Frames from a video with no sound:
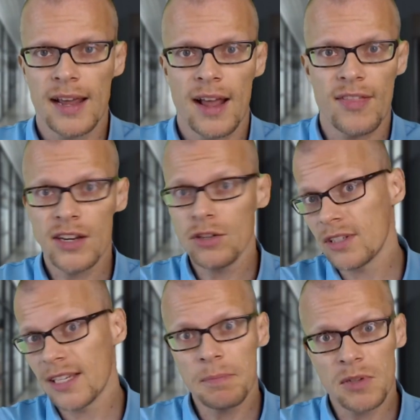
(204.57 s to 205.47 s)
and then you
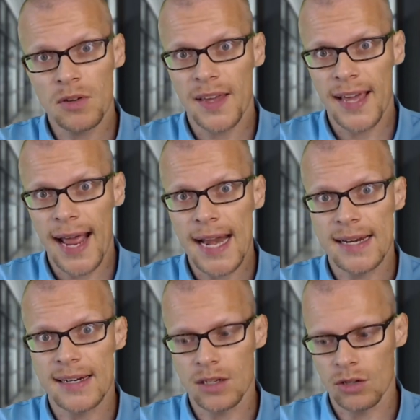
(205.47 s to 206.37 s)
skip to the
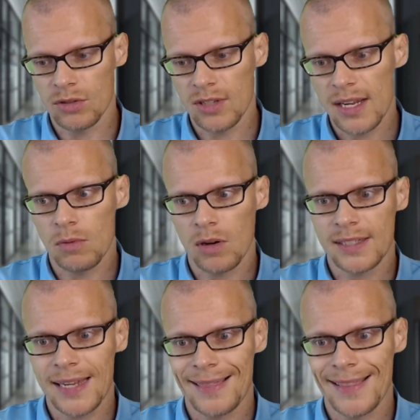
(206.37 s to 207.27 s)
end and you see
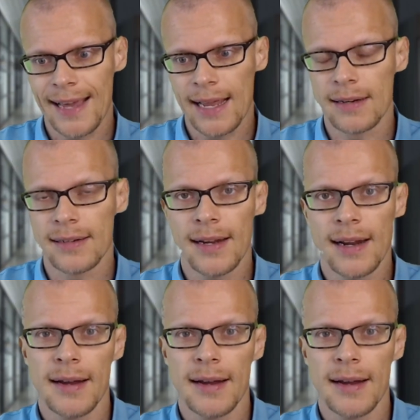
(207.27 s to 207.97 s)
what's at the end.